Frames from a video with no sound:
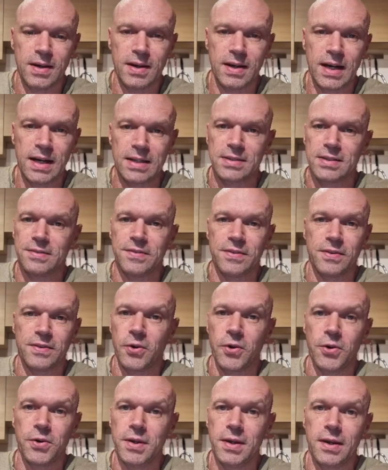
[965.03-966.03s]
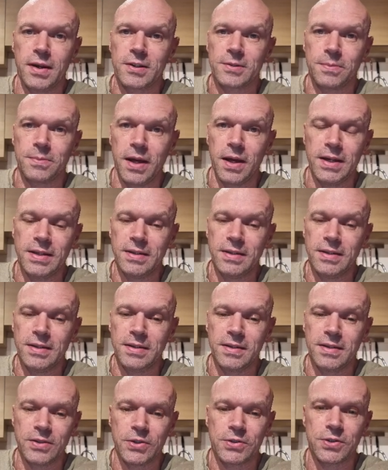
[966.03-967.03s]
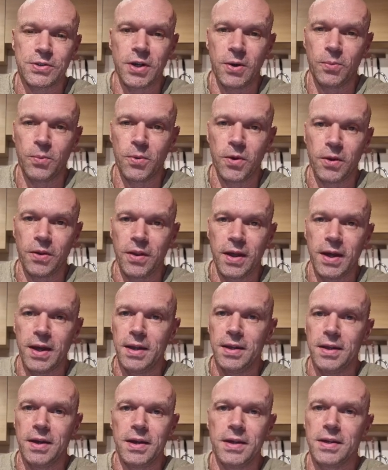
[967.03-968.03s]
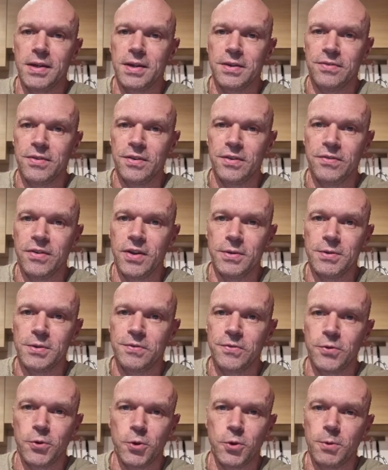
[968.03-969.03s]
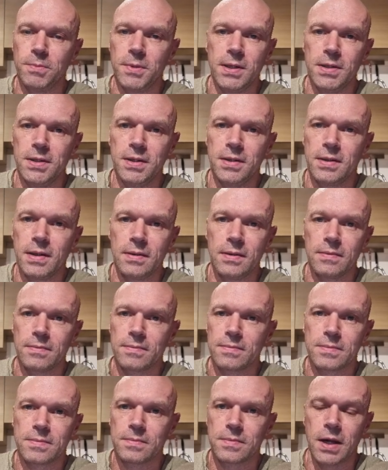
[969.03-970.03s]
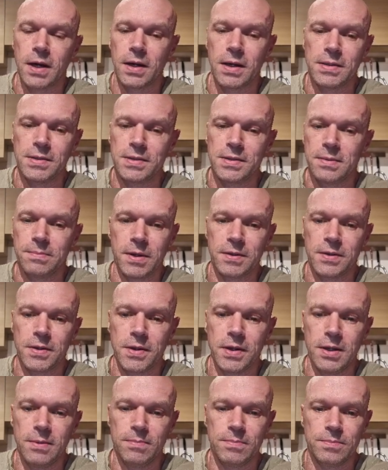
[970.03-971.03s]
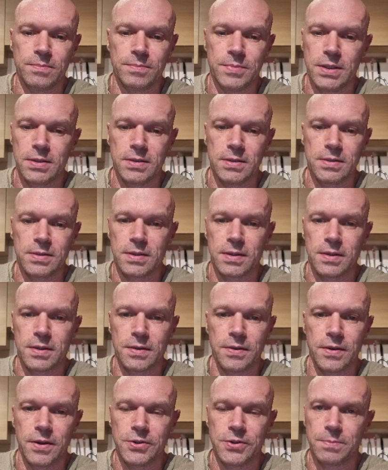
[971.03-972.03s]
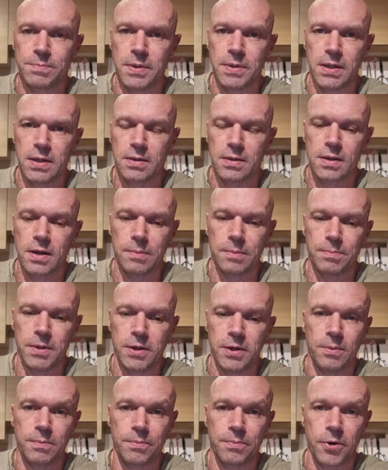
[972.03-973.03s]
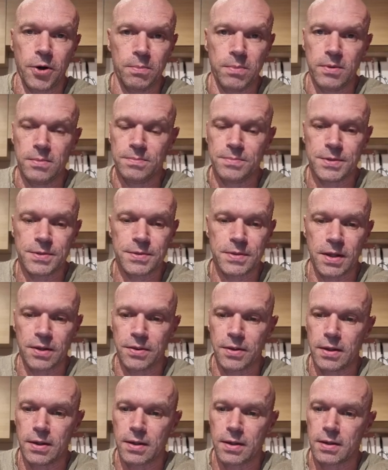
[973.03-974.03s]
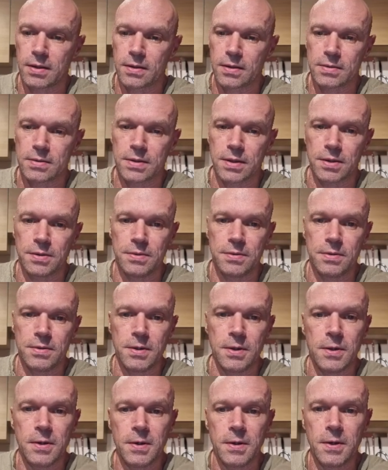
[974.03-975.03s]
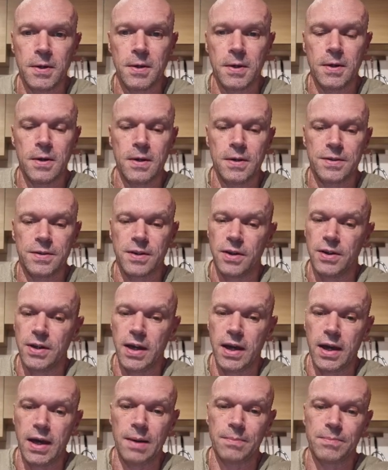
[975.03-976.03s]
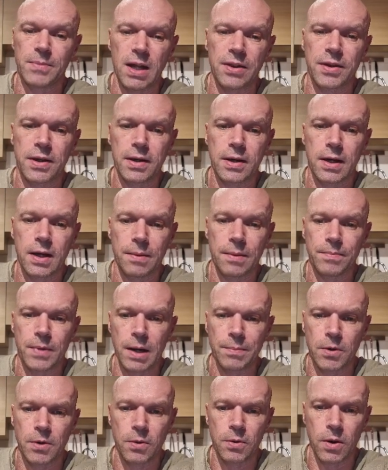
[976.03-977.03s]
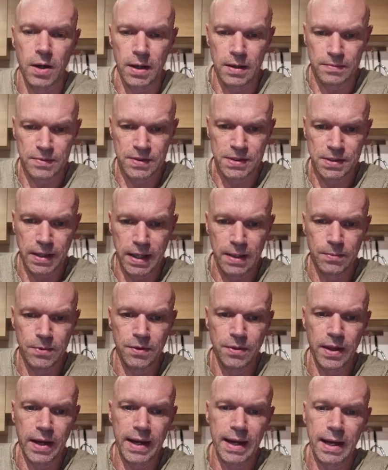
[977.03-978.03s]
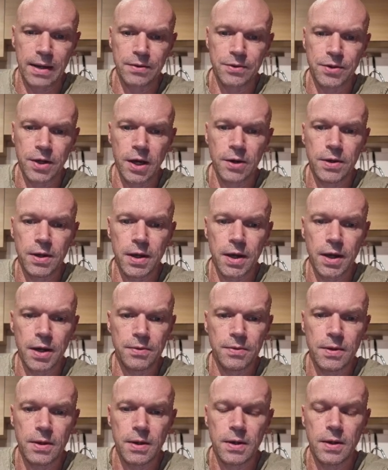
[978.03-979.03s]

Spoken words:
as I've already explained, I just don't want the headache of those 4 million guys in my team, because they're just going to become problems, I think. So yeah, I think I'm quite set with that. Antonio,